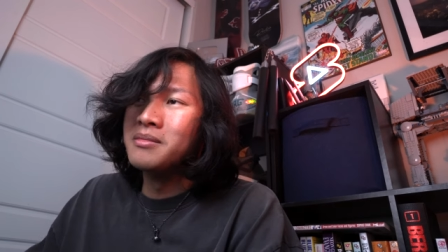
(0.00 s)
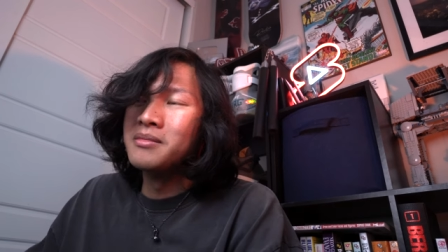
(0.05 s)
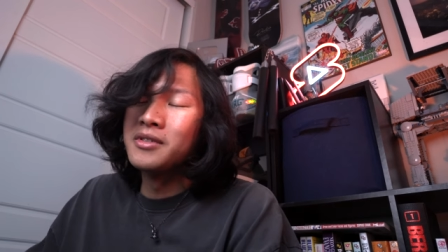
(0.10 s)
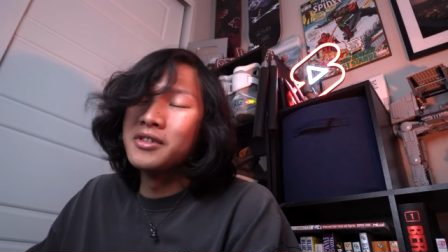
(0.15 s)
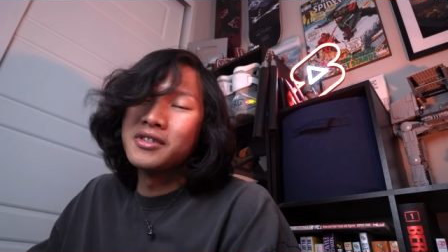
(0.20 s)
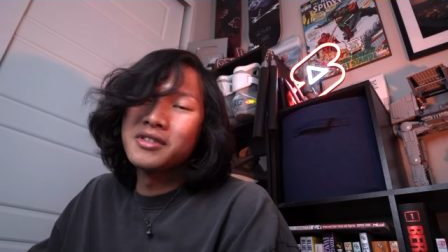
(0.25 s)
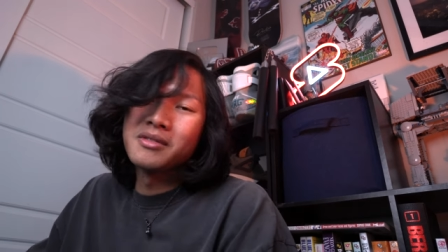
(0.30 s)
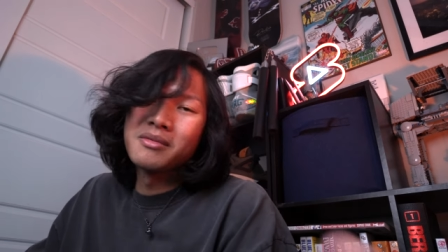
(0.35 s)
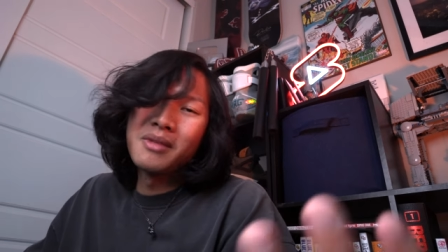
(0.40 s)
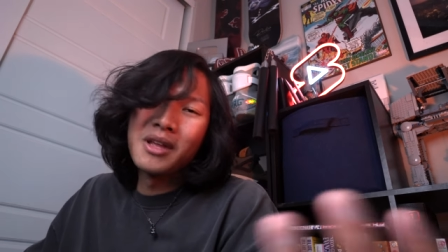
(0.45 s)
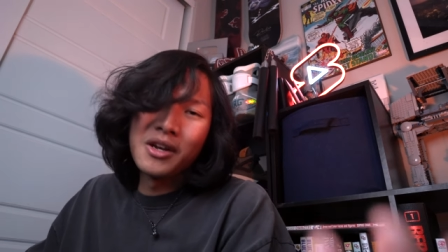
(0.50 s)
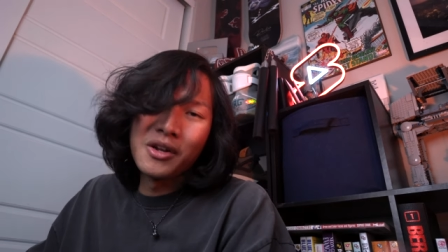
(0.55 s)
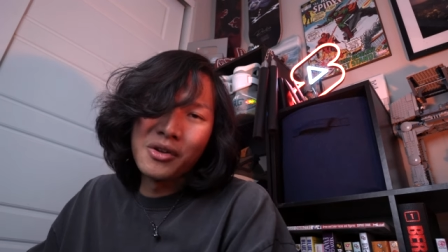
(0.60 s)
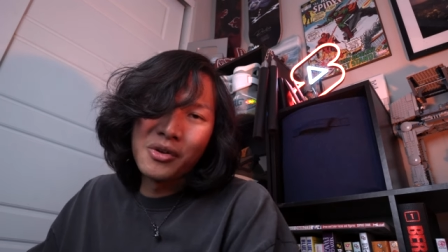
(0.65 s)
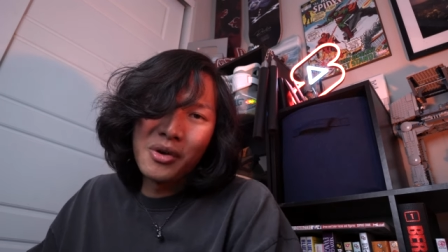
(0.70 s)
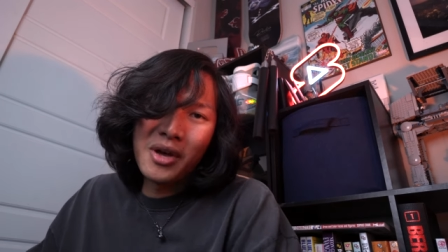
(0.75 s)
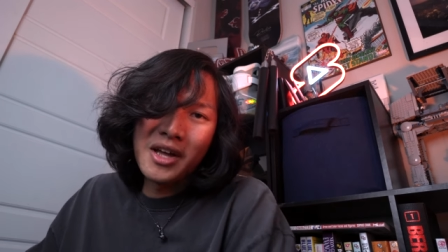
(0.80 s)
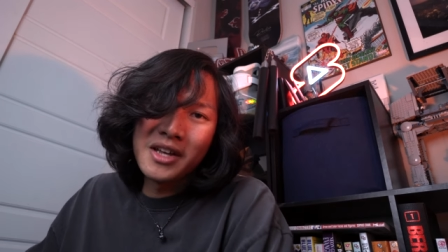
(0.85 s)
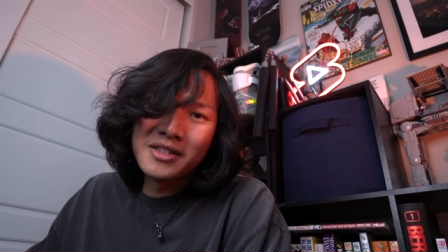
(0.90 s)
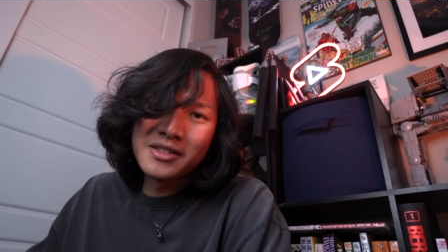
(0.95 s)
just letting
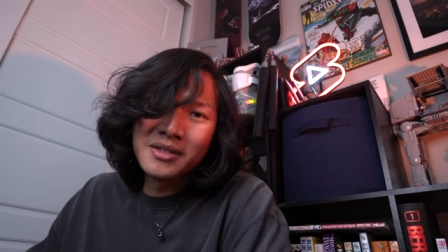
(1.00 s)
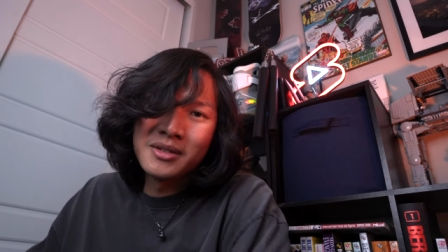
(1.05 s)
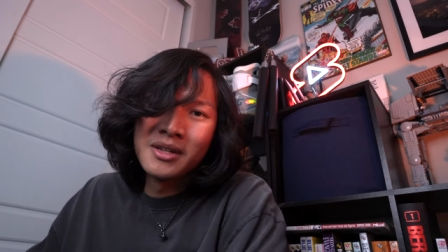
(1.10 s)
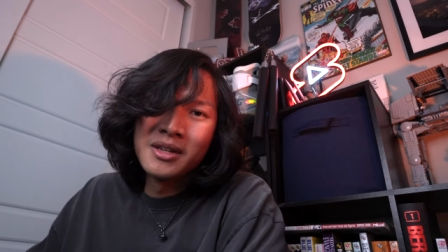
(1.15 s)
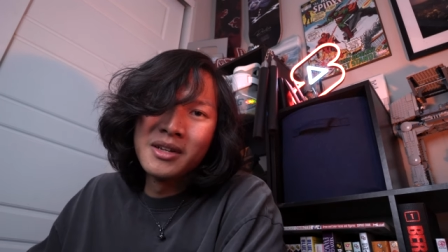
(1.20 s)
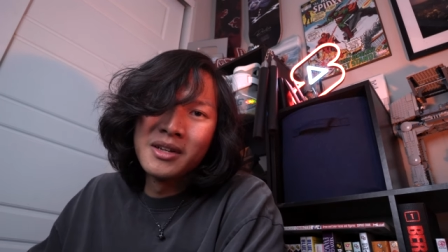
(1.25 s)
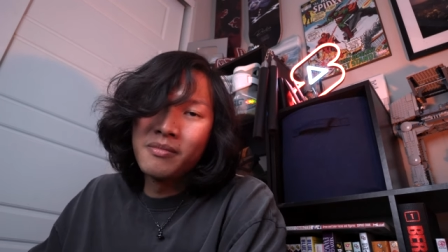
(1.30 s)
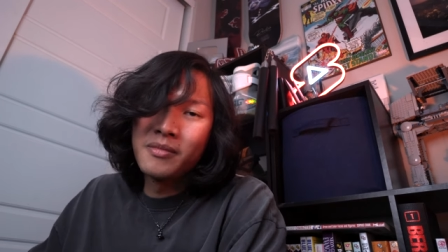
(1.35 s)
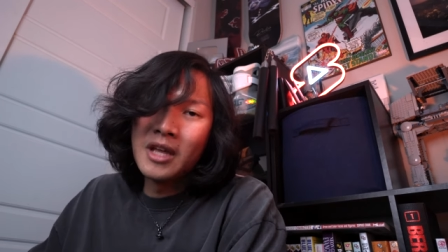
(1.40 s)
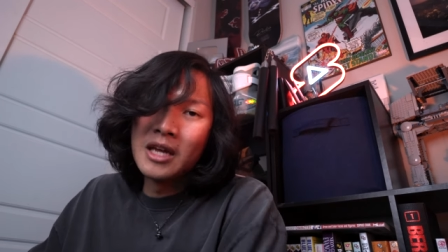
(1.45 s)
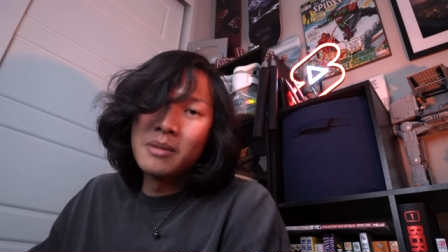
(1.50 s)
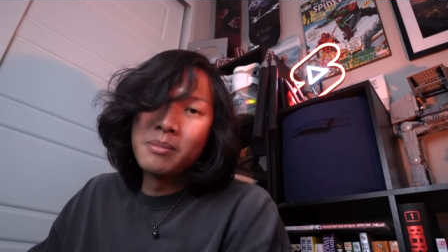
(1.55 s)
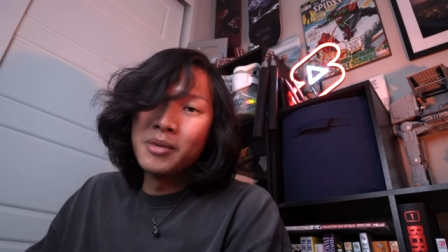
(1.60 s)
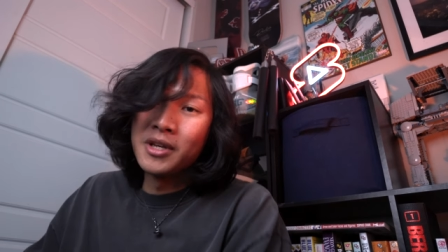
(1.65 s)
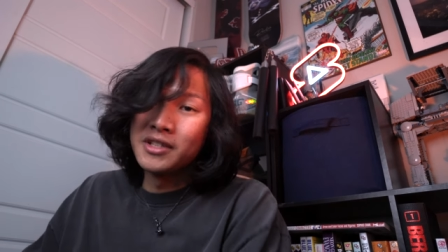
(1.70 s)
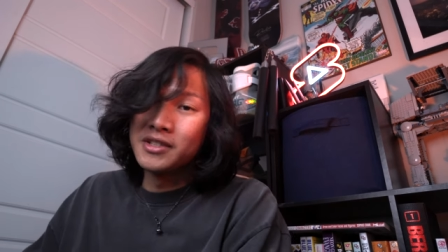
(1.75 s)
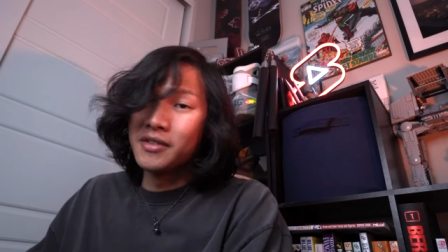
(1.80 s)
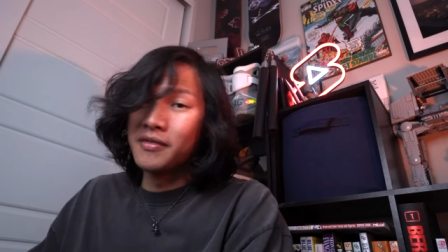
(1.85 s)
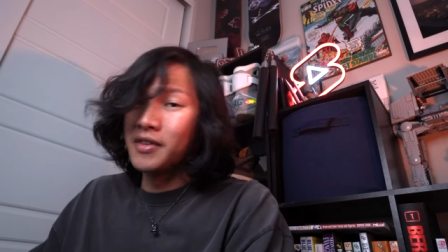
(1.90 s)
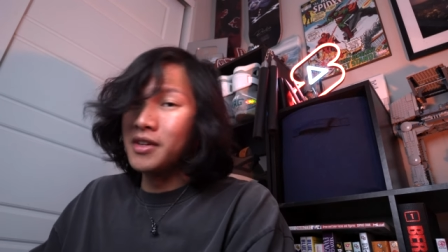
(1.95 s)
you guys get a
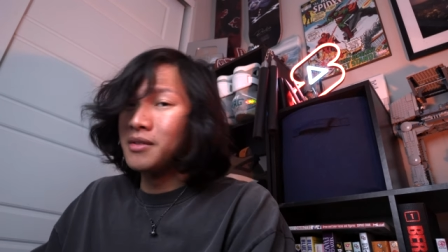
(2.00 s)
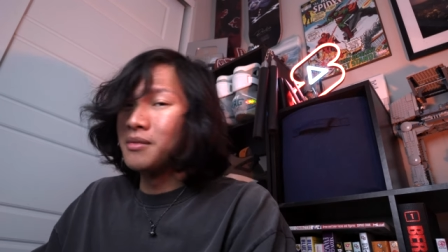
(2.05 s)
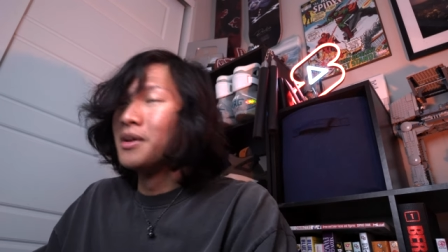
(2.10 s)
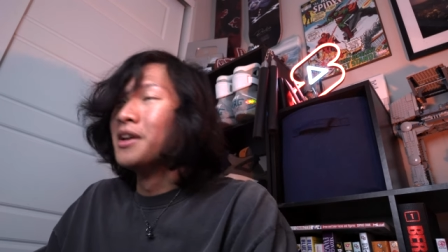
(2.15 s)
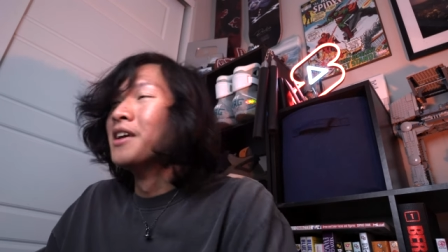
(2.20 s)
piece of it.